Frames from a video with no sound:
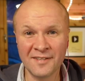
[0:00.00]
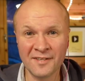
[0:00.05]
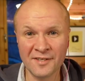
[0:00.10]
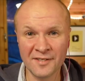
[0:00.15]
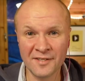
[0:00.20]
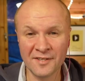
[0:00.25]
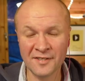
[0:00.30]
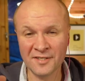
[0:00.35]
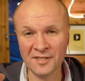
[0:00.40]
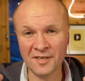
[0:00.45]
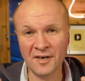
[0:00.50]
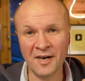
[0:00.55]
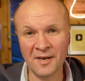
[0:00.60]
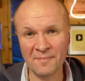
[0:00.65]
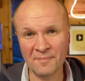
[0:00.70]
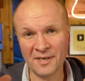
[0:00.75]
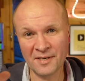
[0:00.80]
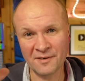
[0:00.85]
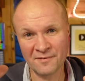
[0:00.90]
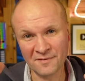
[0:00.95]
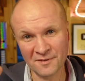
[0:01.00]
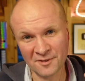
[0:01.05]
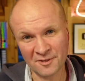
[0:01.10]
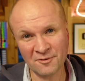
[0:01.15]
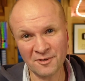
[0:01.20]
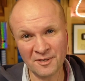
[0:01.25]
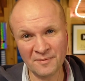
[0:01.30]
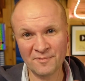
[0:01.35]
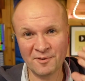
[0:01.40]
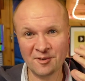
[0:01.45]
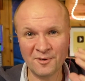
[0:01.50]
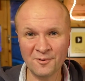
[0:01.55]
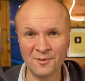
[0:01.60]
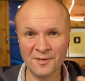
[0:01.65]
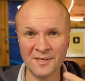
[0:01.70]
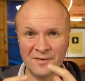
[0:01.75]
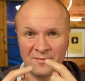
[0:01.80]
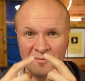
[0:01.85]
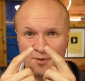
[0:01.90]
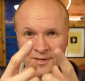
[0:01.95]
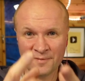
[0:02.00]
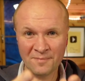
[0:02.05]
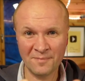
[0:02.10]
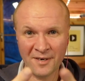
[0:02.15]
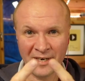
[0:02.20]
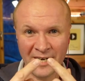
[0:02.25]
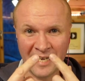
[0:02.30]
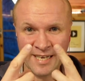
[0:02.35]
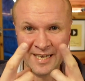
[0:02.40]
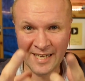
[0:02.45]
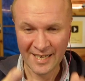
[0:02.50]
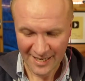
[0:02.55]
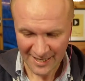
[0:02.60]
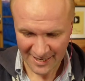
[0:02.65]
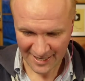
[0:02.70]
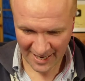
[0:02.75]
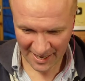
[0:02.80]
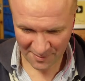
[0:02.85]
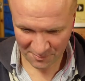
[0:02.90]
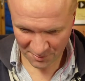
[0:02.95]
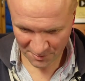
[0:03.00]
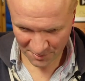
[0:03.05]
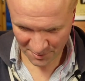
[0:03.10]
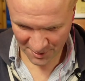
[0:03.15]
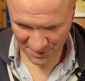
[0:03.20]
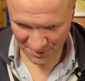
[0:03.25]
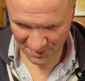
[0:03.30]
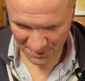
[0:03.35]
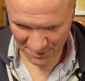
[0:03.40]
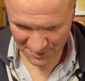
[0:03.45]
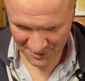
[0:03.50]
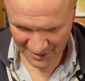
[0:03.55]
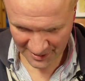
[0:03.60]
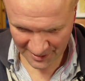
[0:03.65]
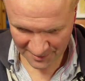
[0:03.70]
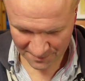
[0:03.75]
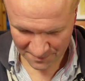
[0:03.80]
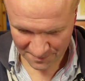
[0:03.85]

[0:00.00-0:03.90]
the timing of the screen recording with my camera recording.